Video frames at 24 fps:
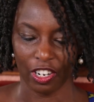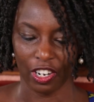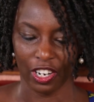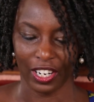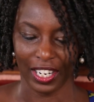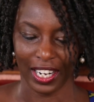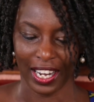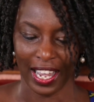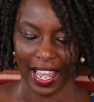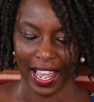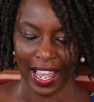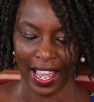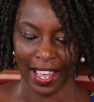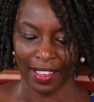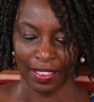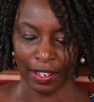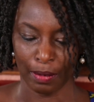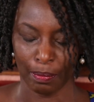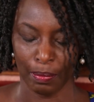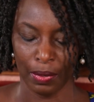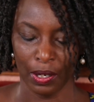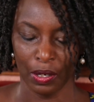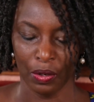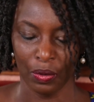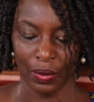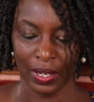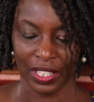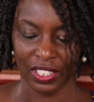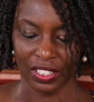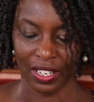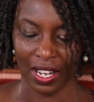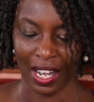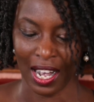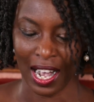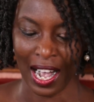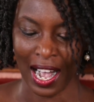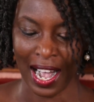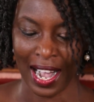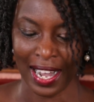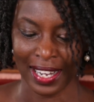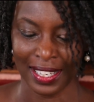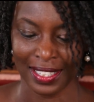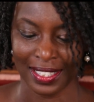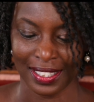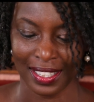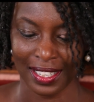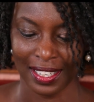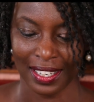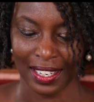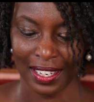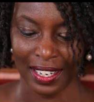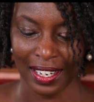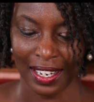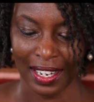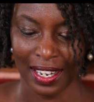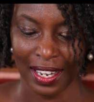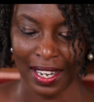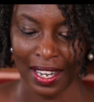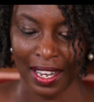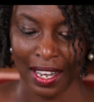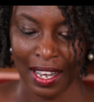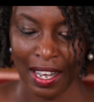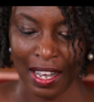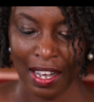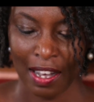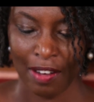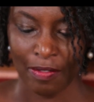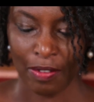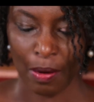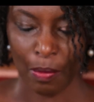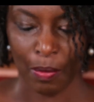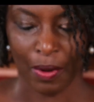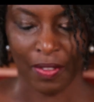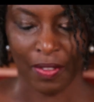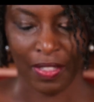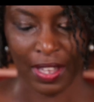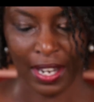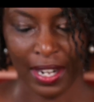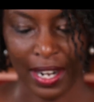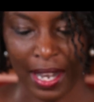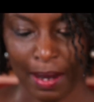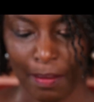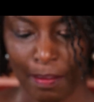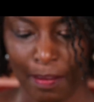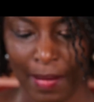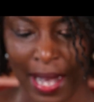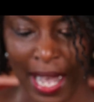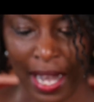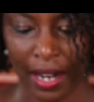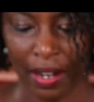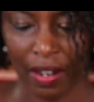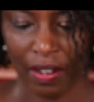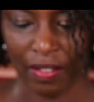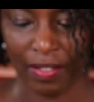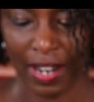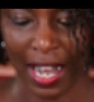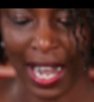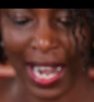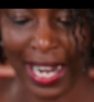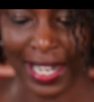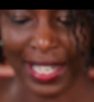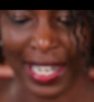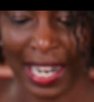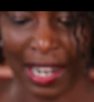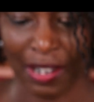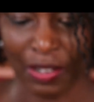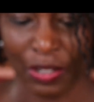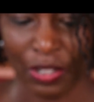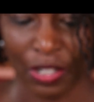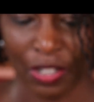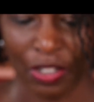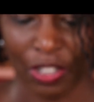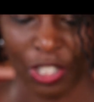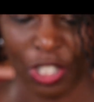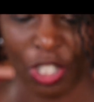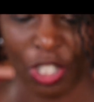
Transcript: curly hair that blew into her eyes. From within her mangrove hideout, the